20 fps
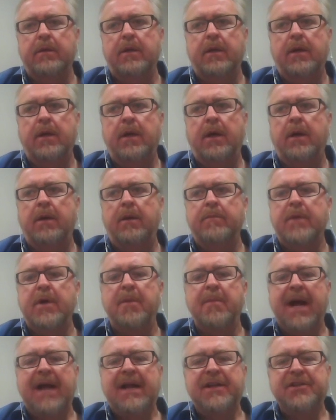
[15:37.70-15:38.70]
time.
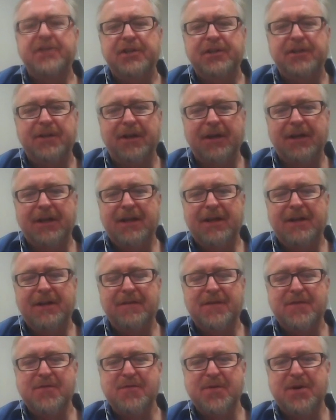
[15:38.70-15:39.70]
Imagine, again,
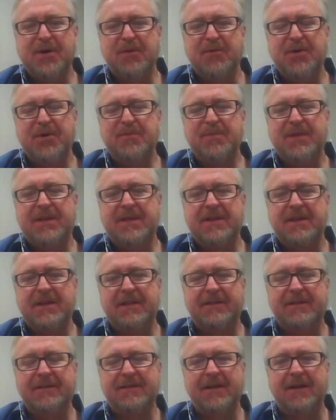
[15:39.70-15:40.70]
if you will, with me,
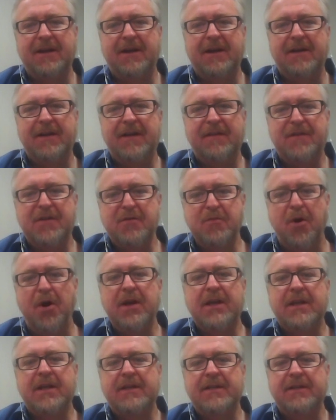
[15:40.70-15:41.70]
that if you
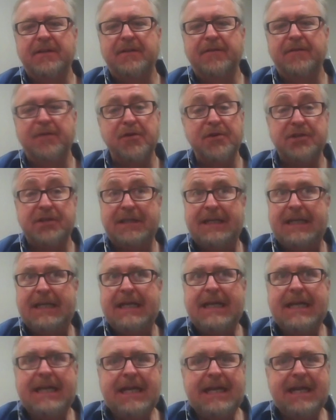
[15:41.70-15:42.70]
walk into virtually
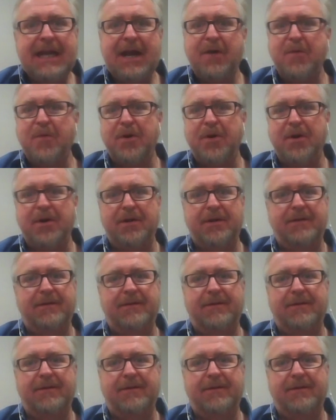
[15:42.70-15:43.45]
any network